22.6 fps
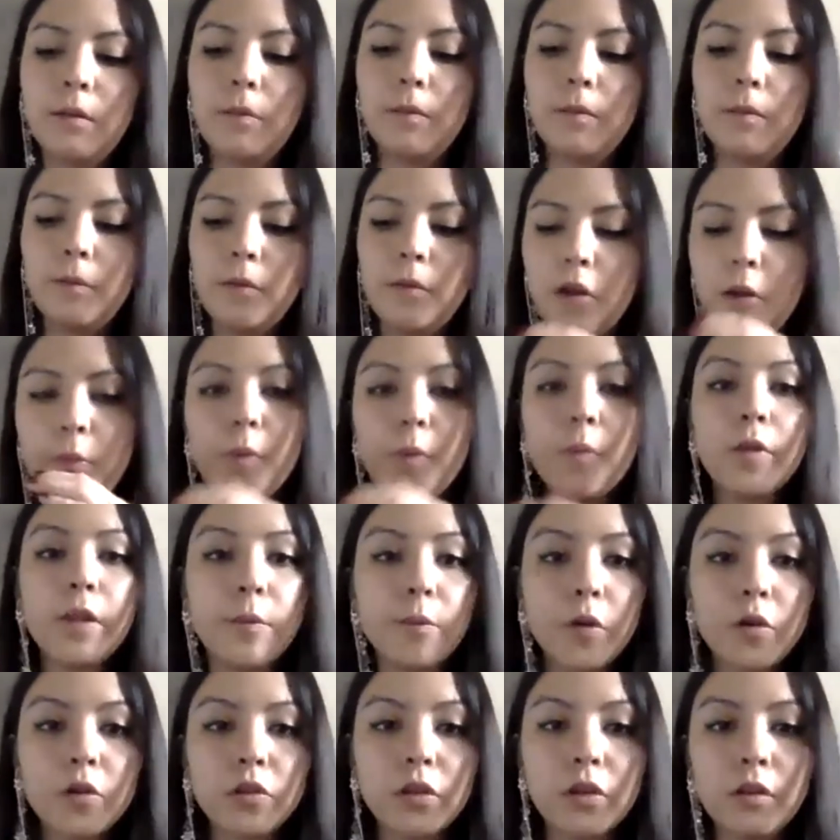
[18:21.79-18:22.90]
come up with a
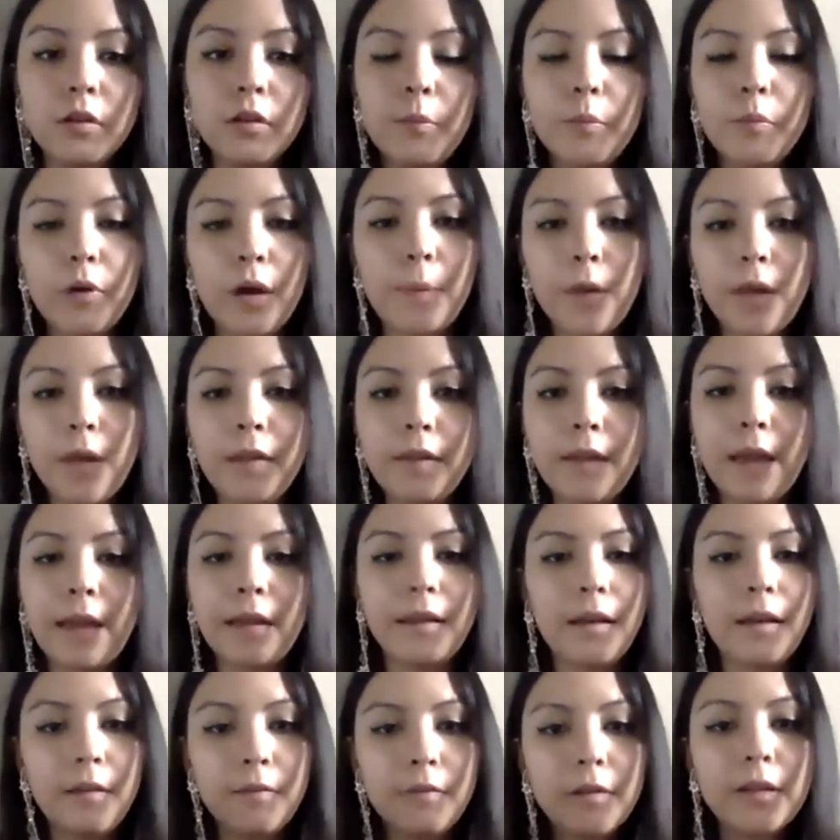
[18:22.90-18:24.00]
motion, prep it, and
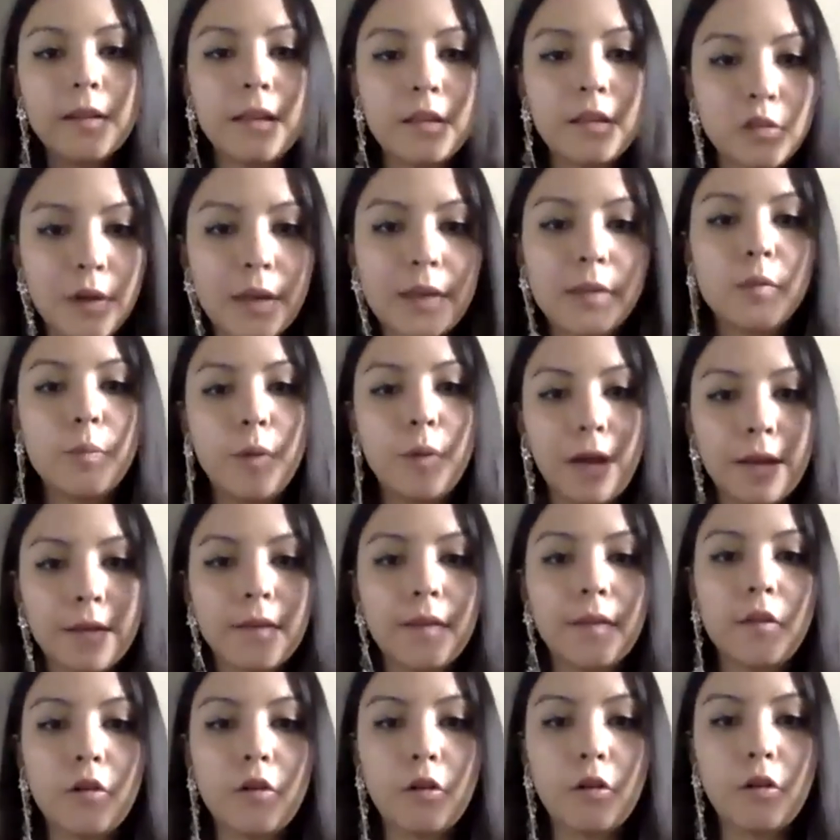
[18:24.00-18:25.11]
deliberately try to
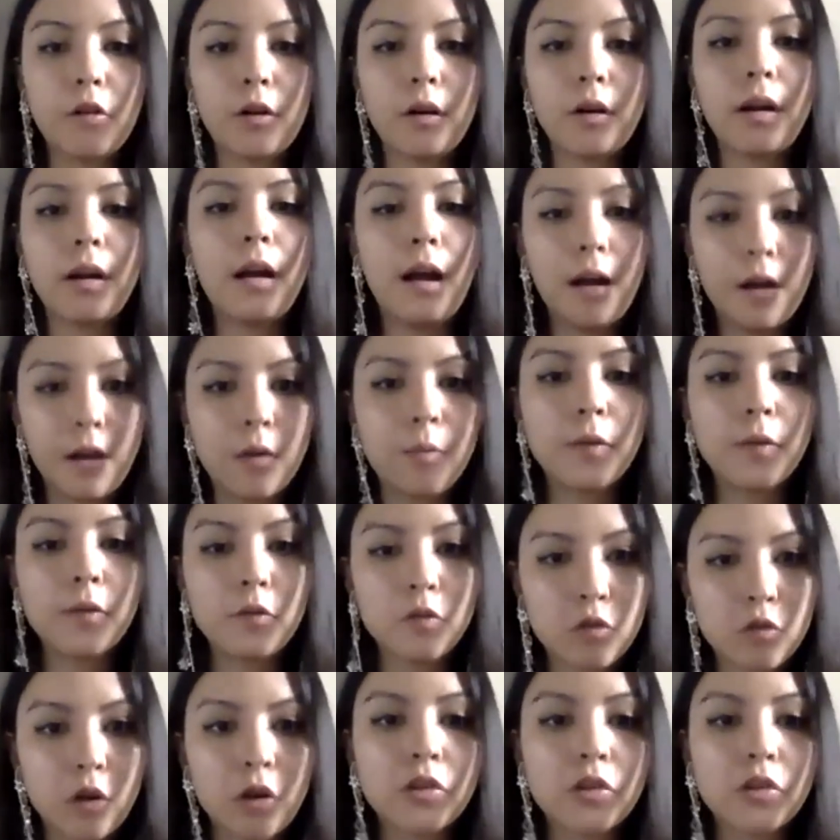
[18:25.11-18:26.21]
practice your argument
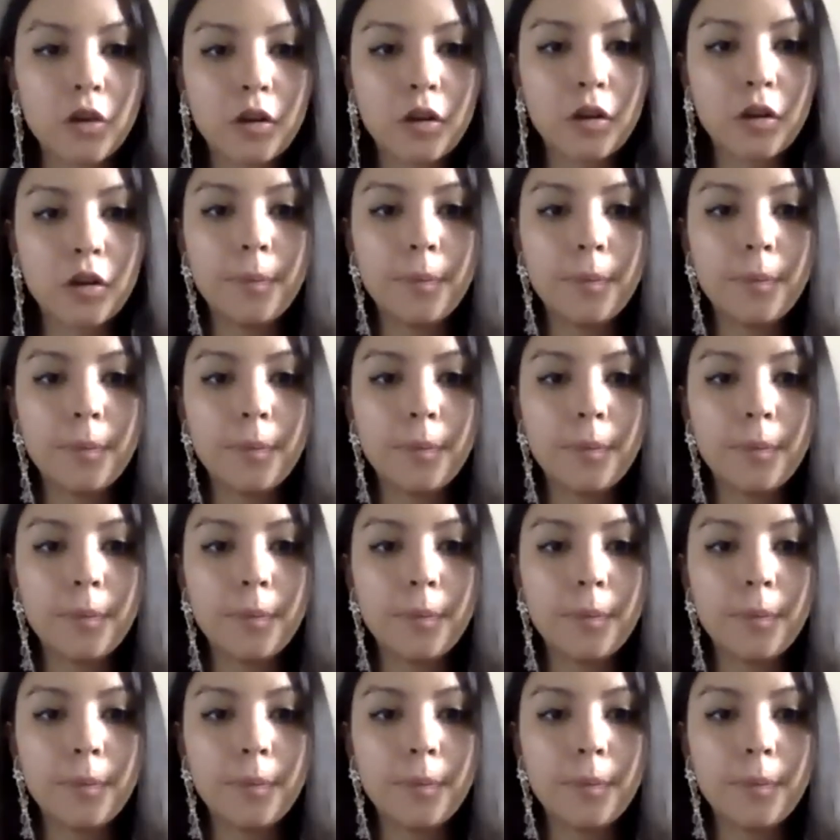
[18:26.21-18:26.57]
structure